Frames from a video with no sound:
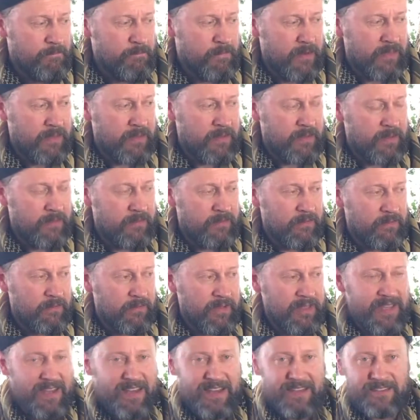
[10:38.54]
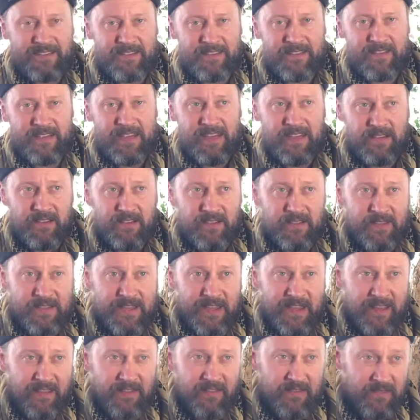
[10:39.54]
But with that, he can
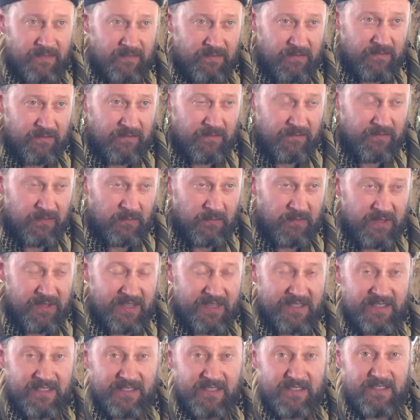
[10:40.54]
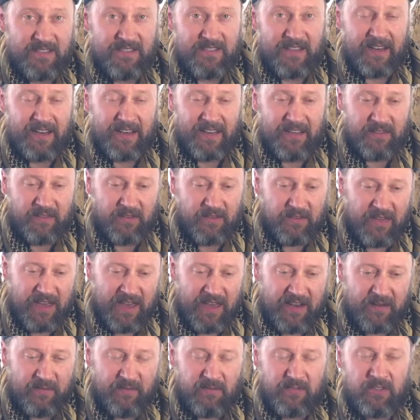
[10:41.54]
stand from a distance and let the
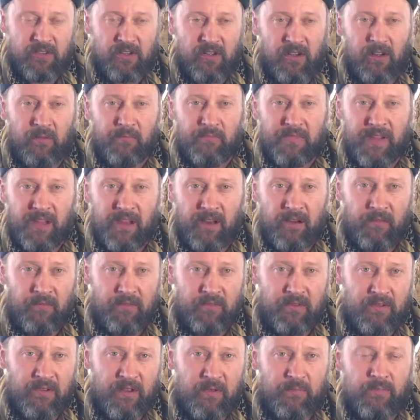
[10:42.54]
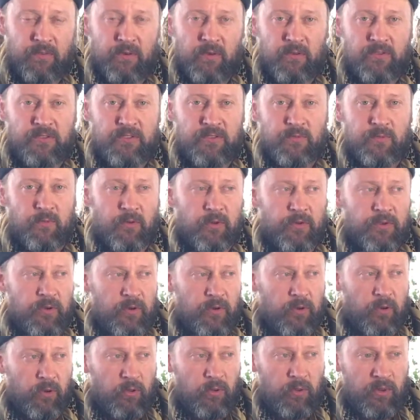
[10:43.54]
animals calm down, approach the water
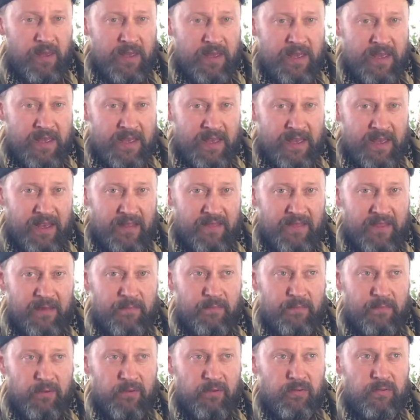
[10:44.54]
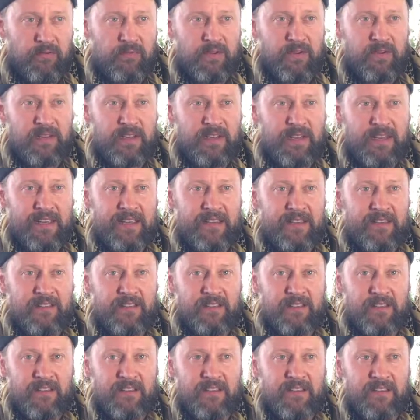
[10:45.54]
hole, and then boom, click
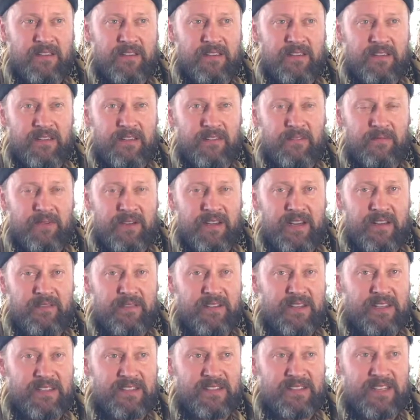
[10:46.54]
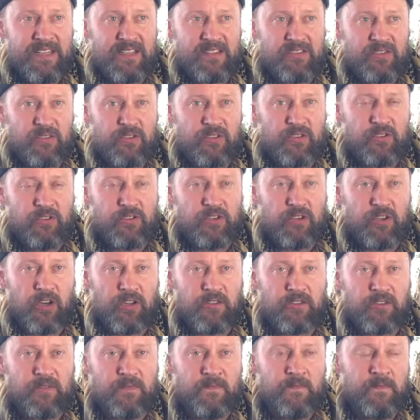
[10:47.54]
whenever he sees a good
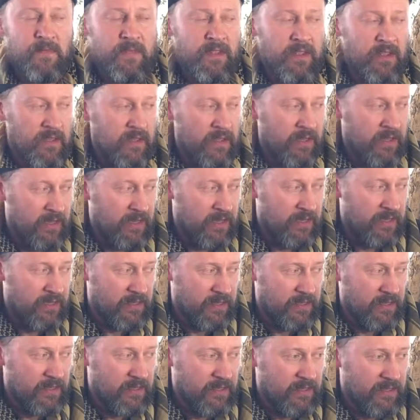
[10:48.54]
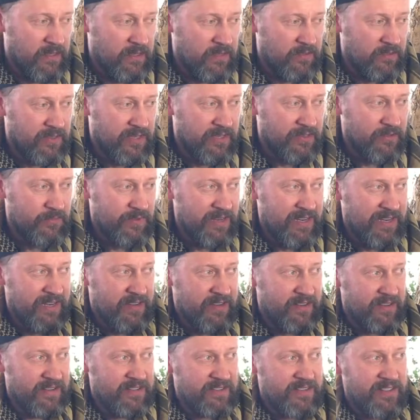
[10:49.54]
shot. So that's
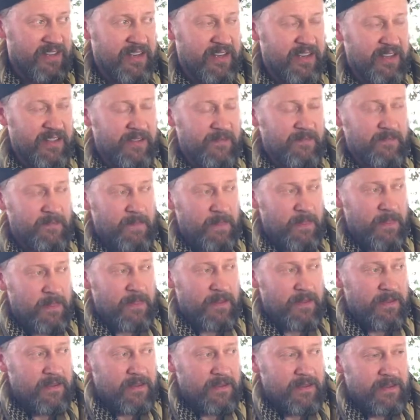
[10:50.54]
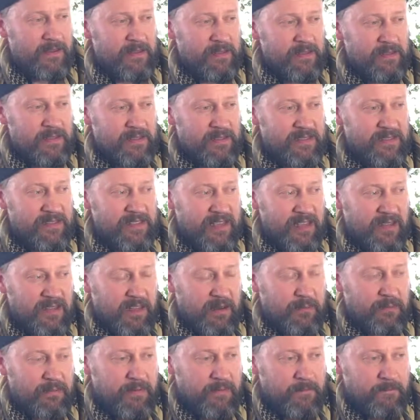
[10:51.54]
really an exciting
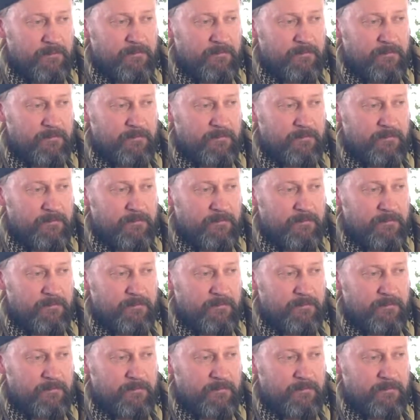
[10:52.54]
setup.